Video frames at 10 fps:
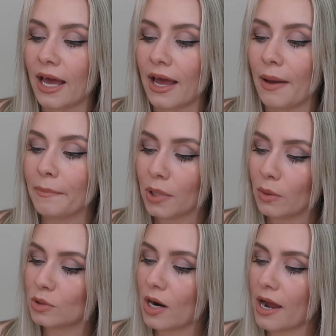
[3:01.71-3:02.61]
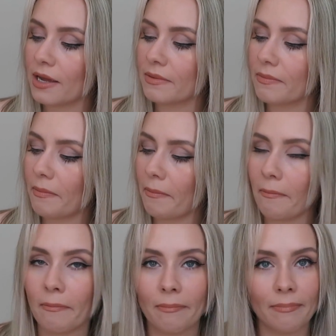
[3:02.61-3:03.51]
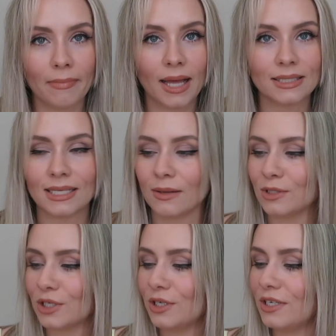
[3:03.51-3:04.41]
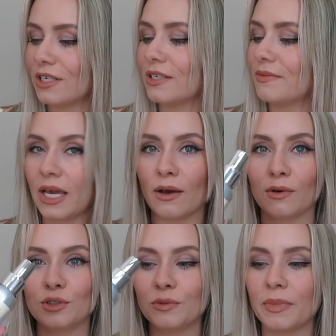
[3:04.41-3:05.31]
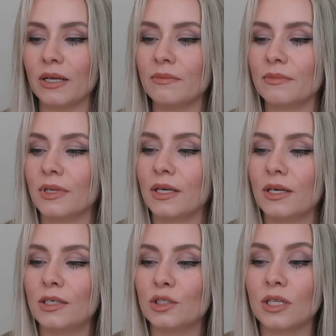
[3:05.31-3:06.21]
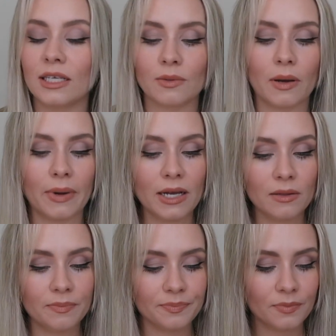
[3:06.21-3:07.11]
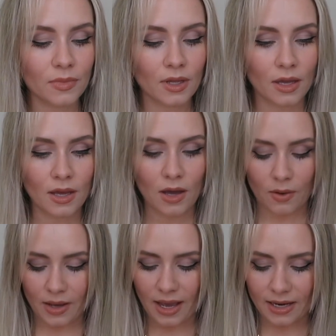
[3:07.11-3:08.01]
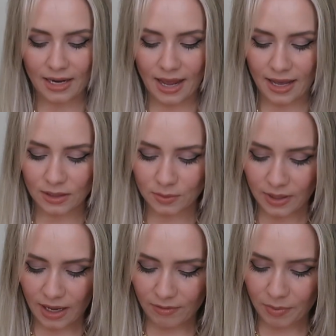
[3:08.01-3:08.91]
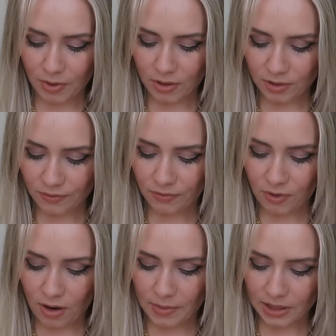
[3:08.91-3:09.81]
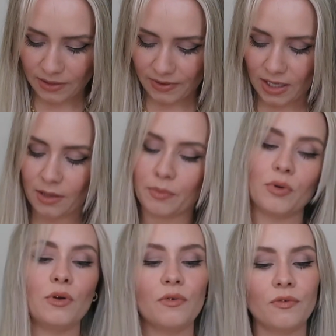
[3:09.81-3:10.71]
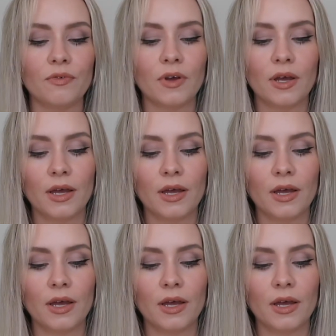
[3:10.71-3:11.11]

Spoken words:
hair and blow dry. Sounds good. So yeah, 100ml, should last quite a while. Okay, next we have a product from Living Proof,